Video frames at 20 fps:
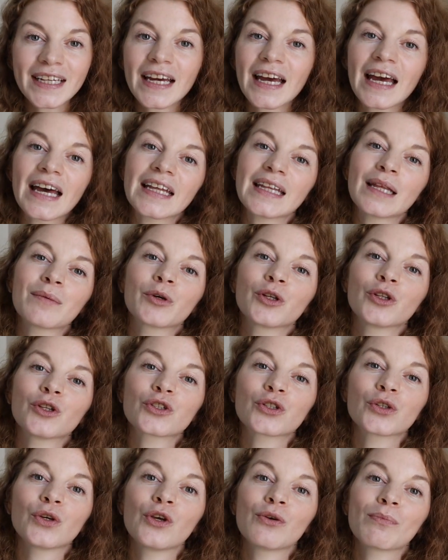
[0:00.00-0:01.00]
and I'm going to
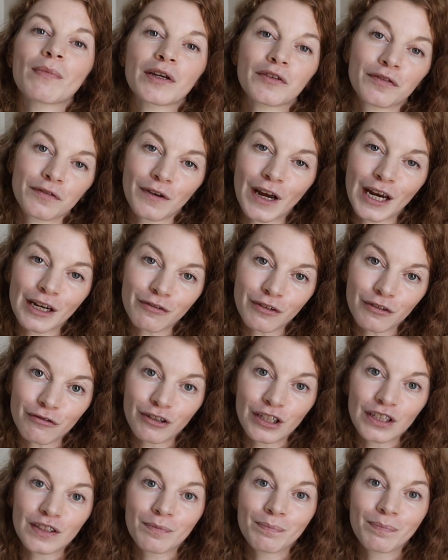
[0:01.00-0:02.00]
show you my 5
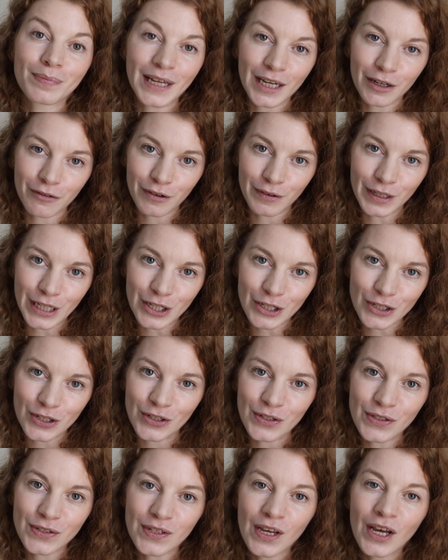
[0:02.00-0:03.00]
favorite plank
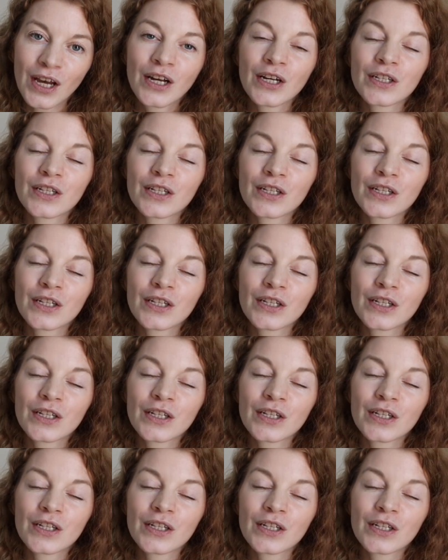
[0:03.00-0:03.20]
variations.